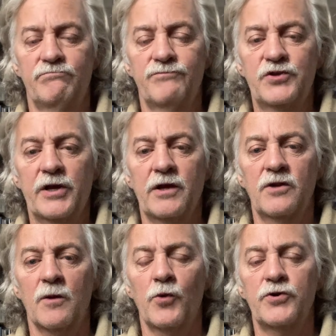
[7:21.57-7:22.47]
checking
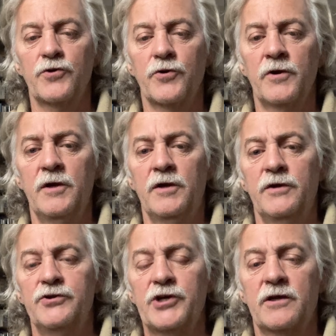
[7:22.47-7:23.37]
temperature,
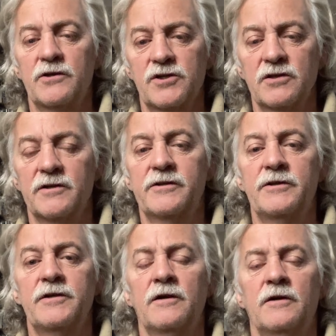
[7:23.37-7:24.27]
checking
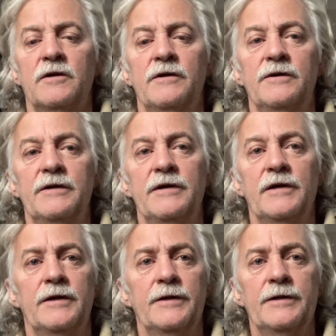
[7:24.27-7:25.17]
salinity,
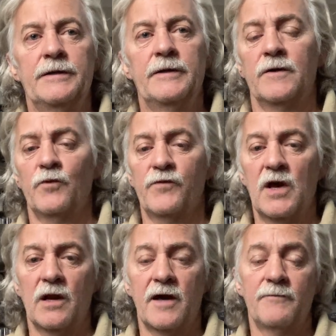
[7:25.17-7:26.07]
and we've
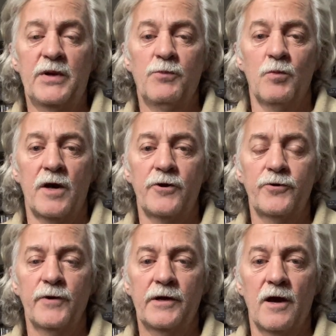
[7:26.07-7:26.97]
got a lot of people
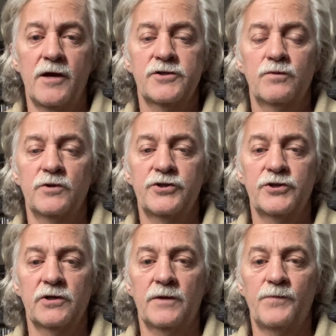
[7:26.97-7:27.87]
monitoring ice,
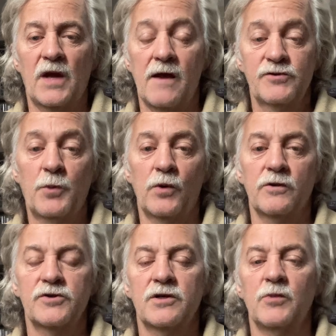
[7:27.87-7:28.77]
which I have spoken
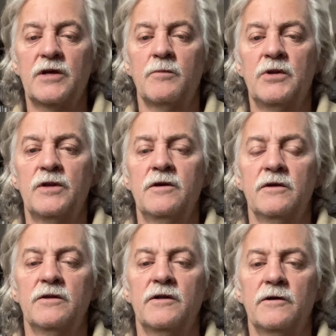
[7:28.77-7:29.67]
to some of them,
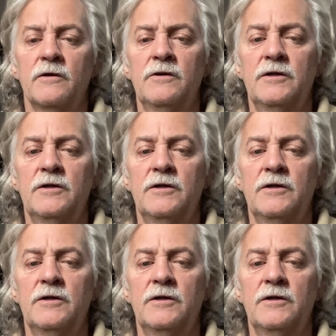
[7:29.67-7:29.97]
and they're